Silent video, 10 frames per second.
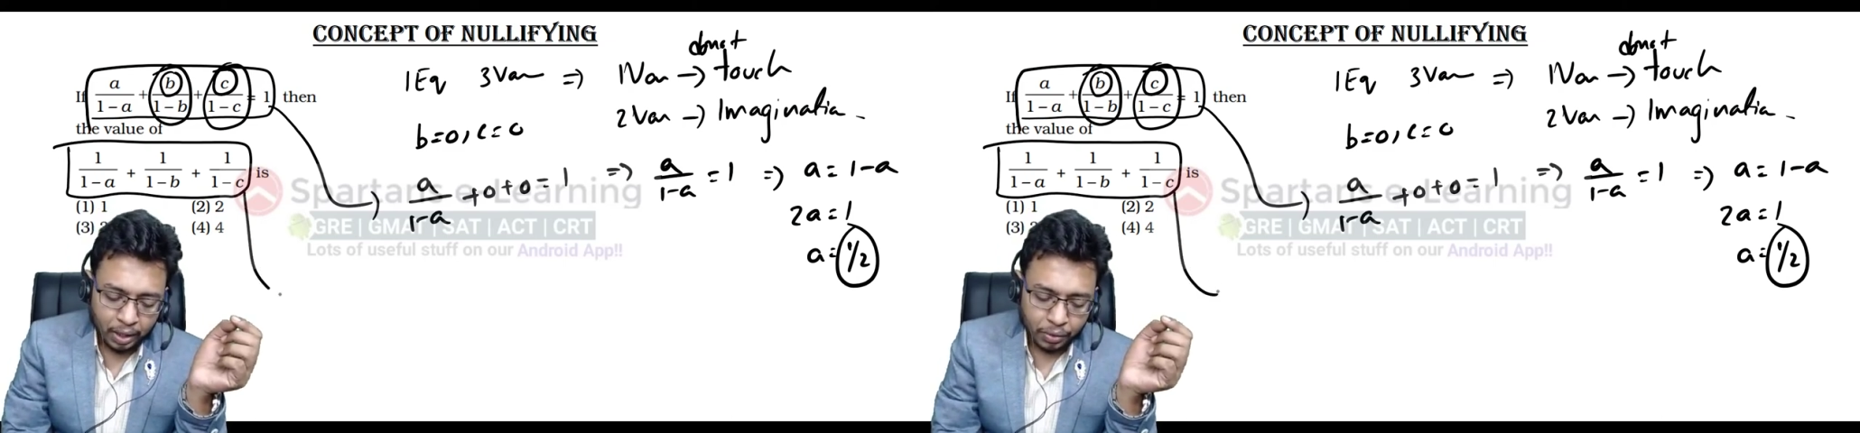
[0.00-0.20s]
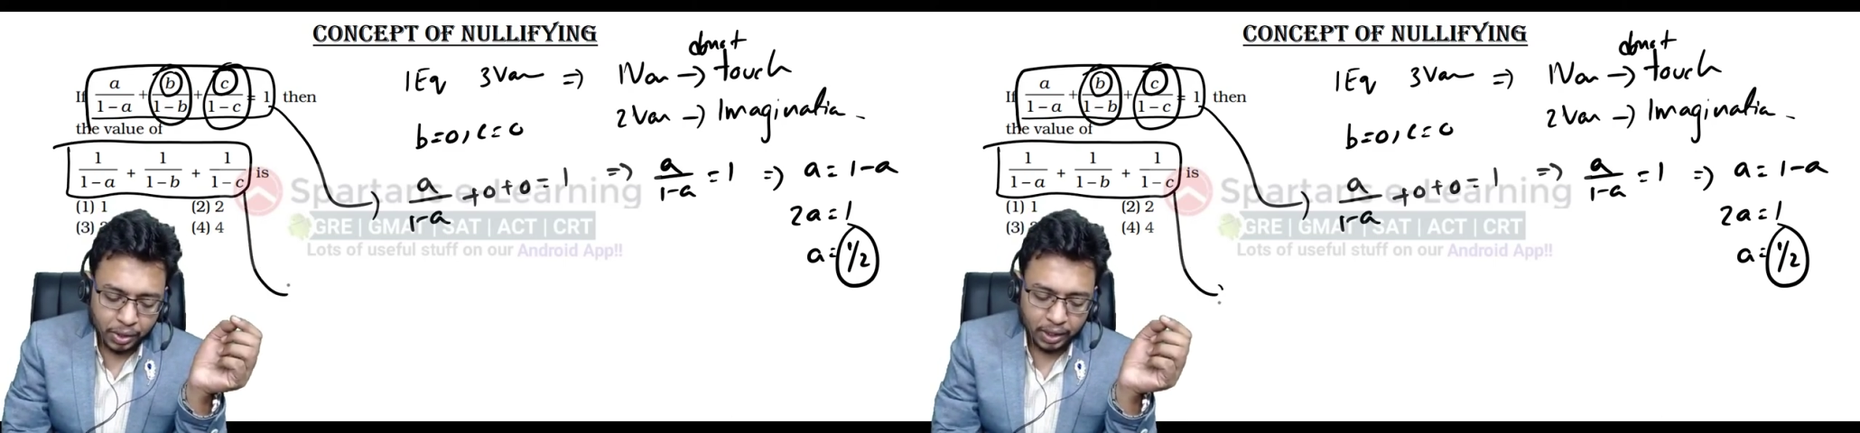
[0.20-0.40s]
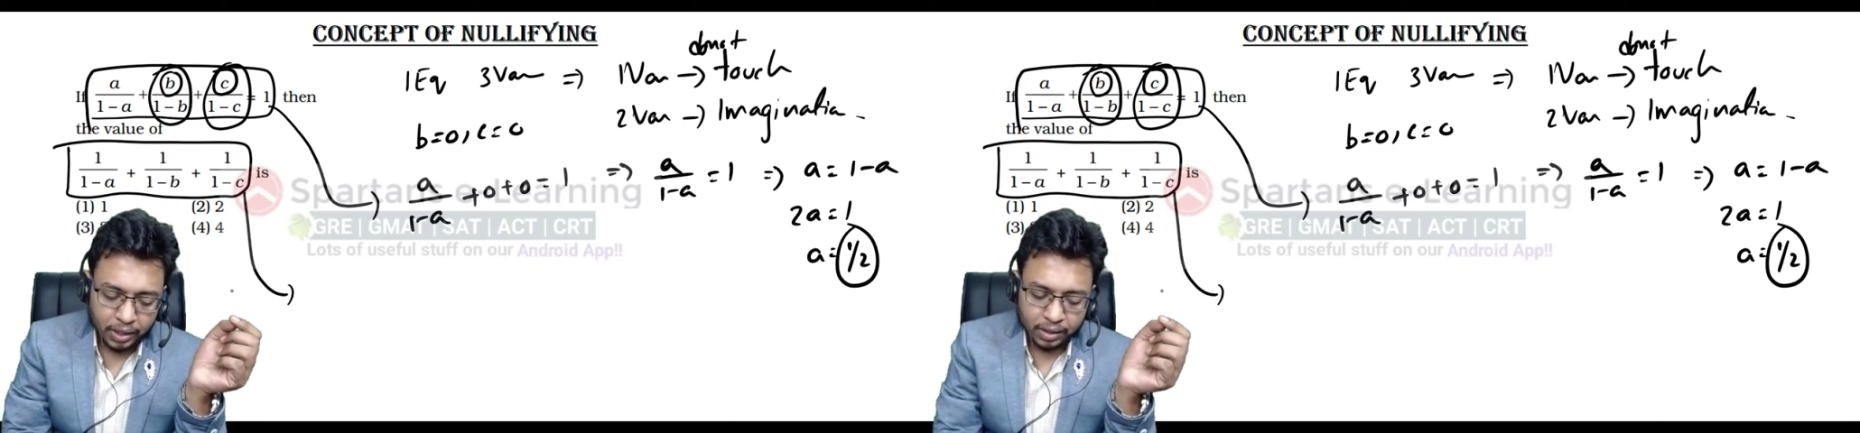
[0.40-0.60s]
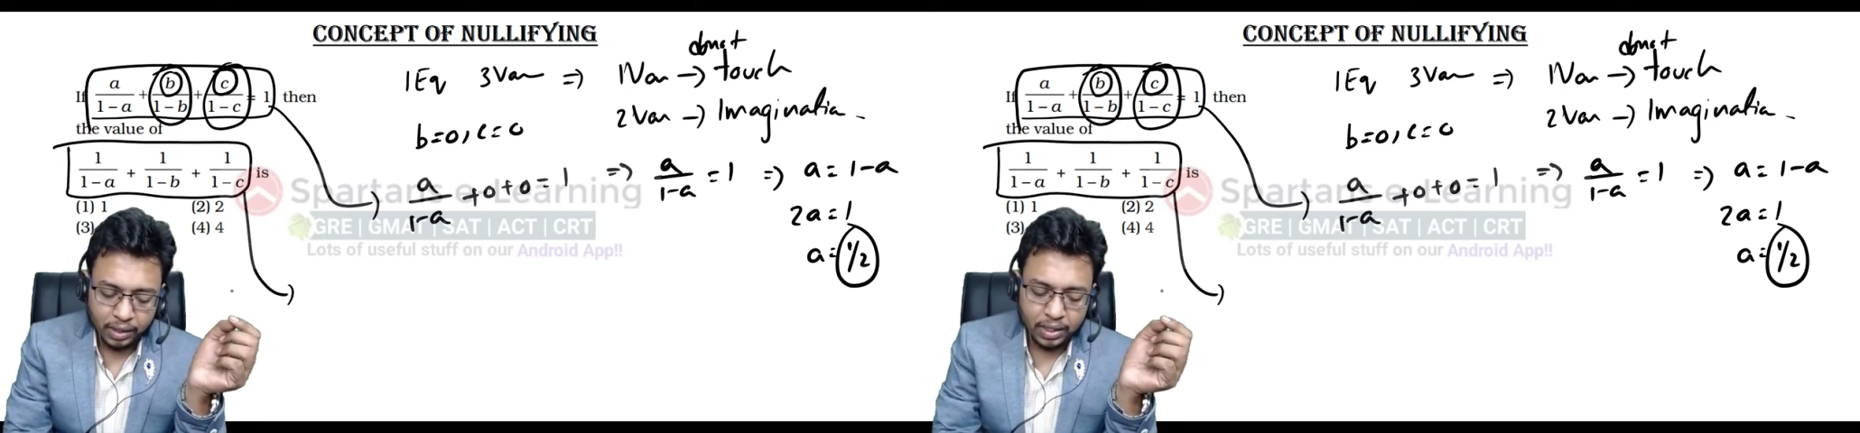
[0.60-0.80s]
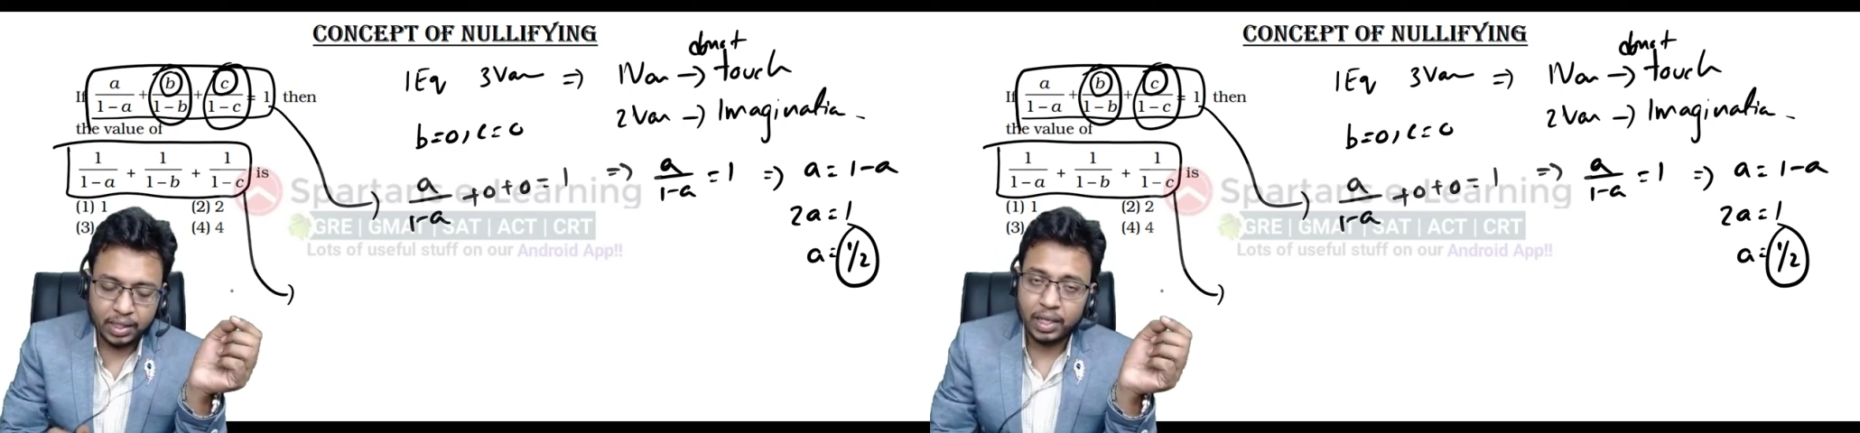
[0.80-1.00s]
Now see this,
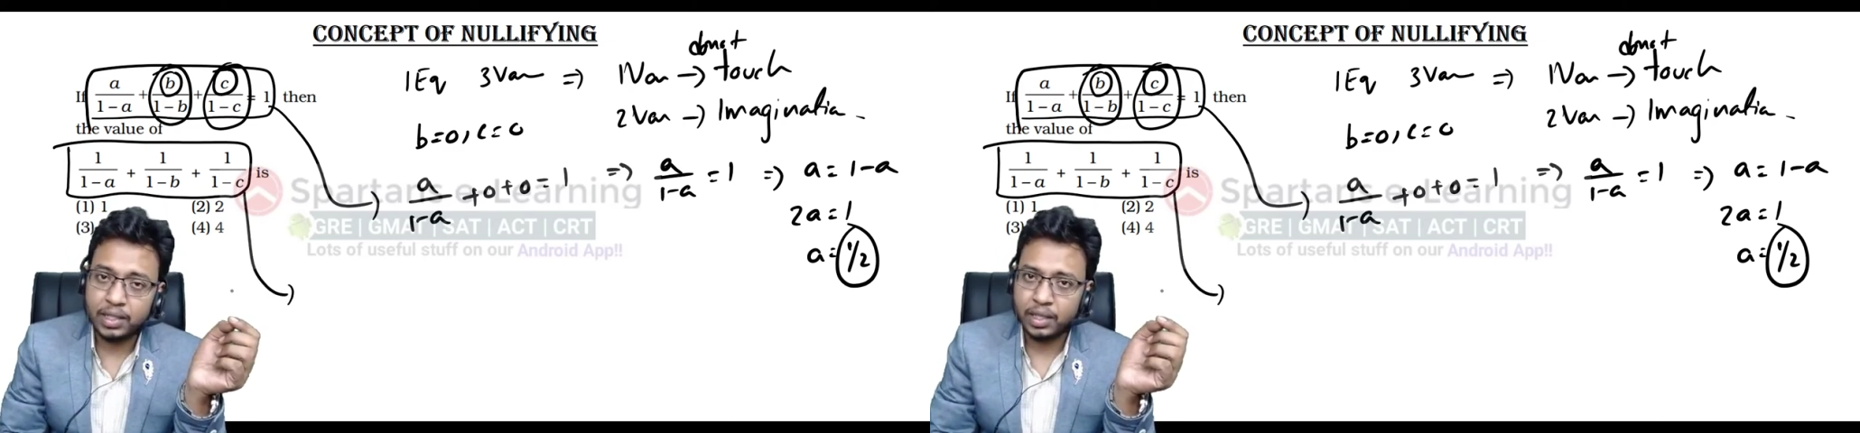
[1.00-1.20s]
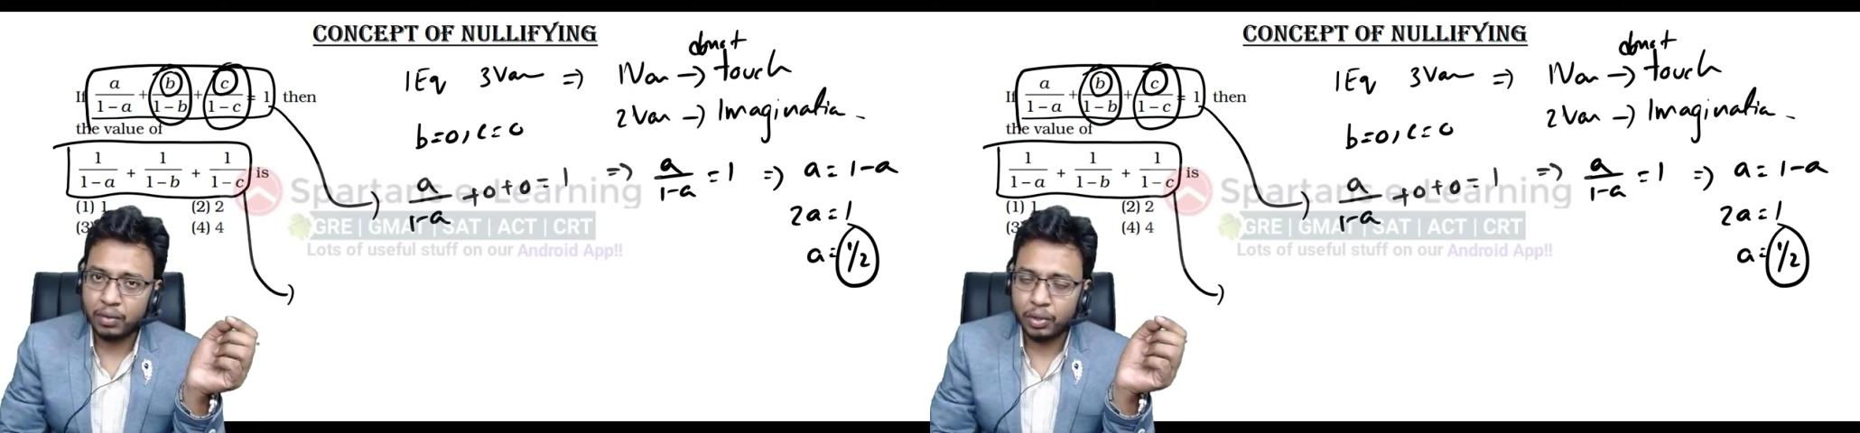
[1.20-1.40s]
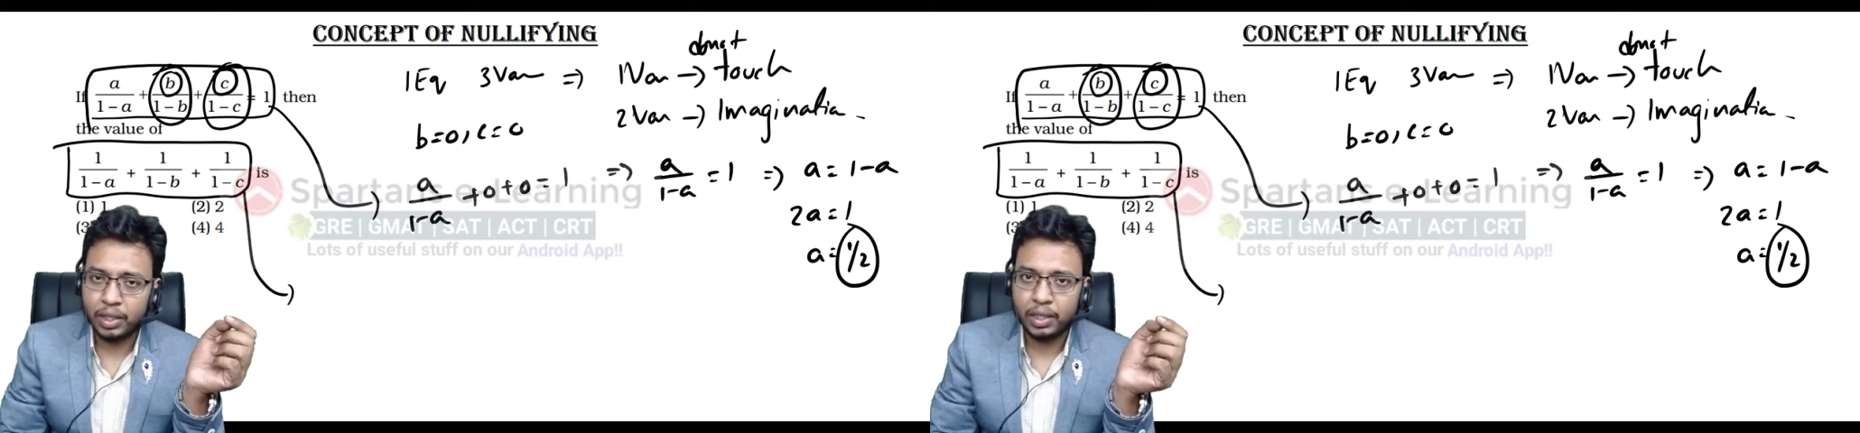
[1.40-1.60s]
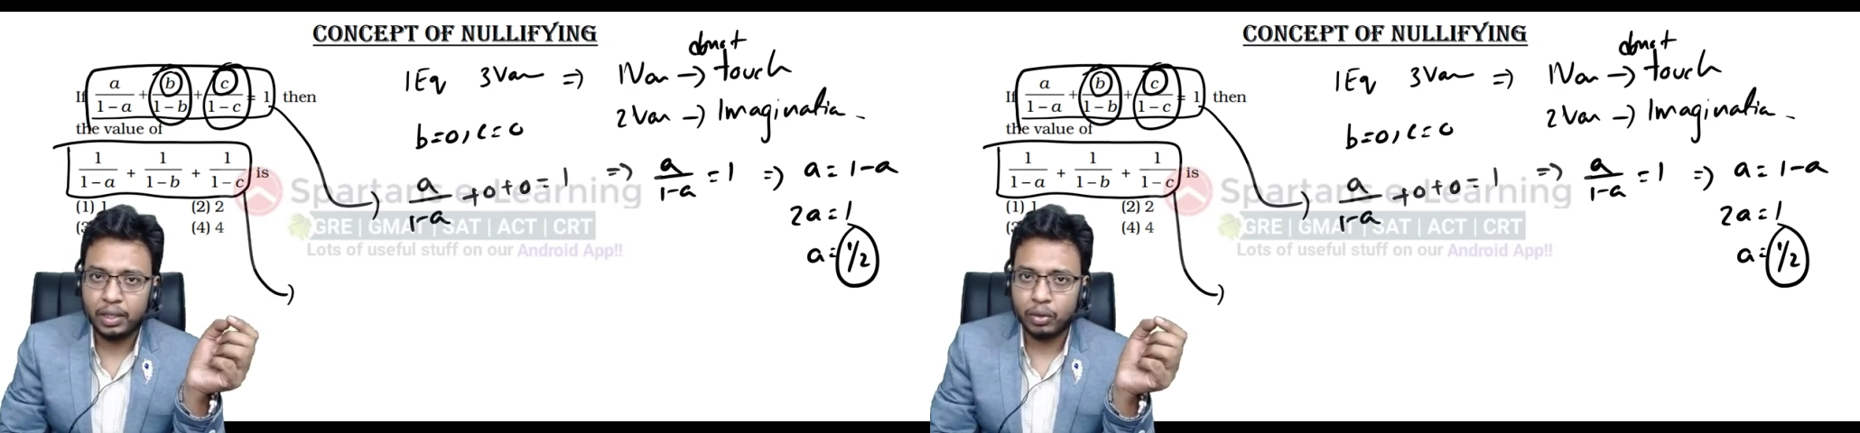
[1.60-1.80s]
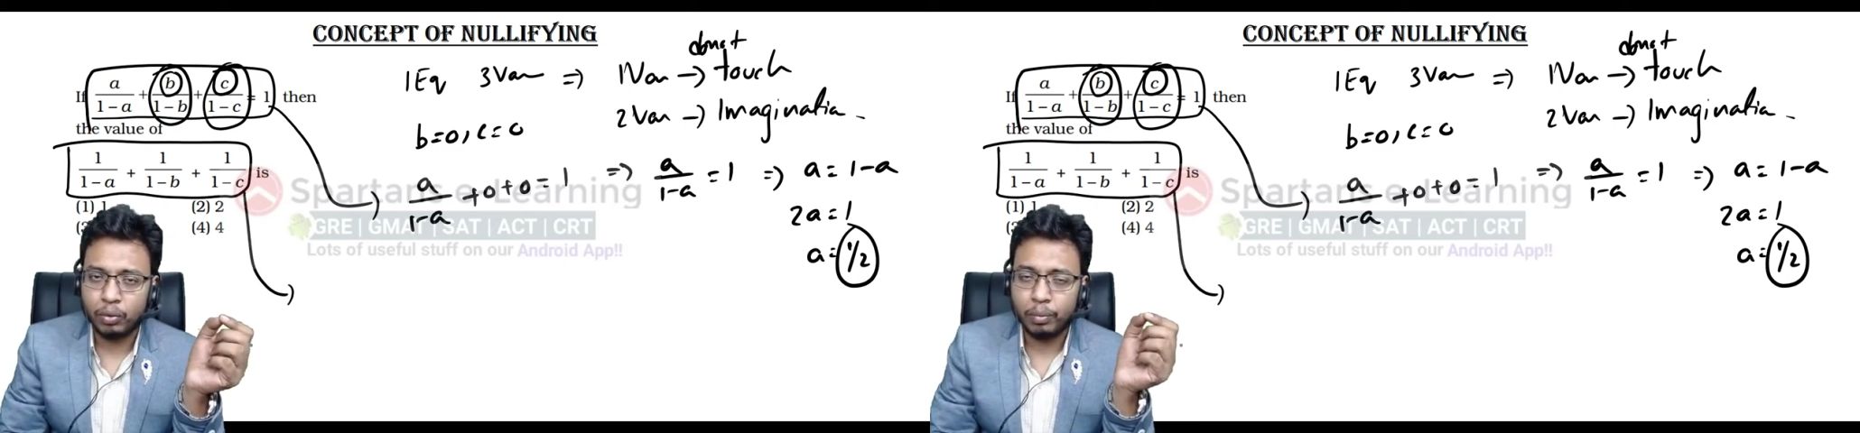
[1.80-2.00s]
this gets converted
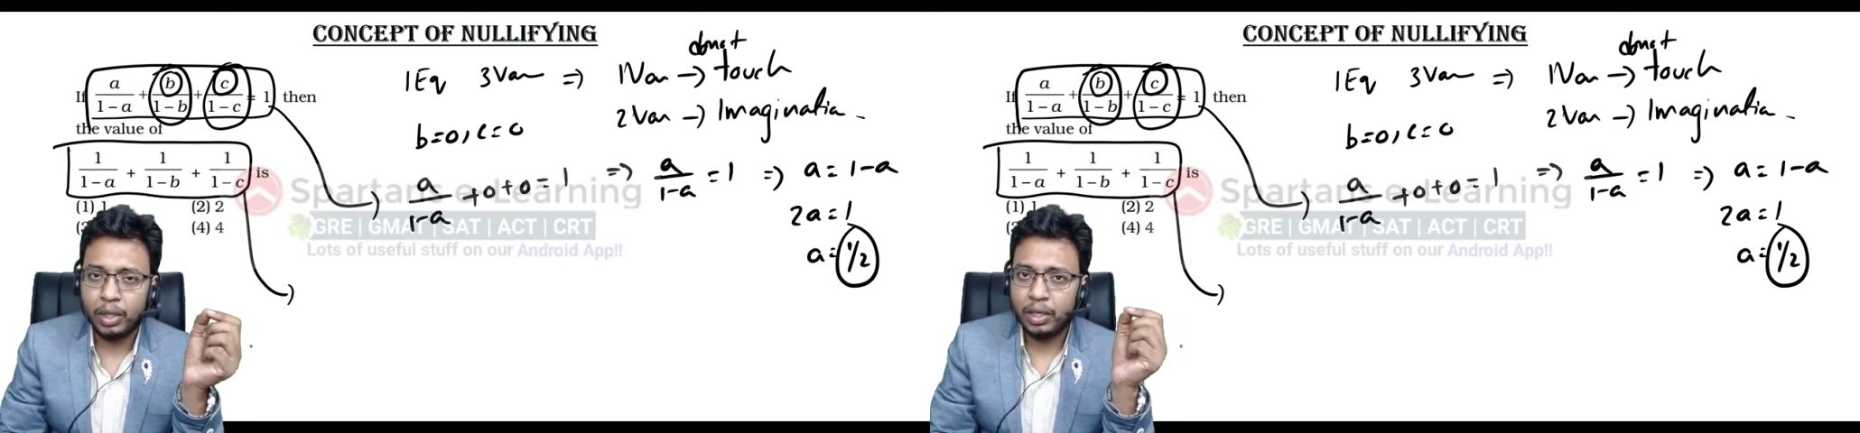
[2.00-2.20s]
into,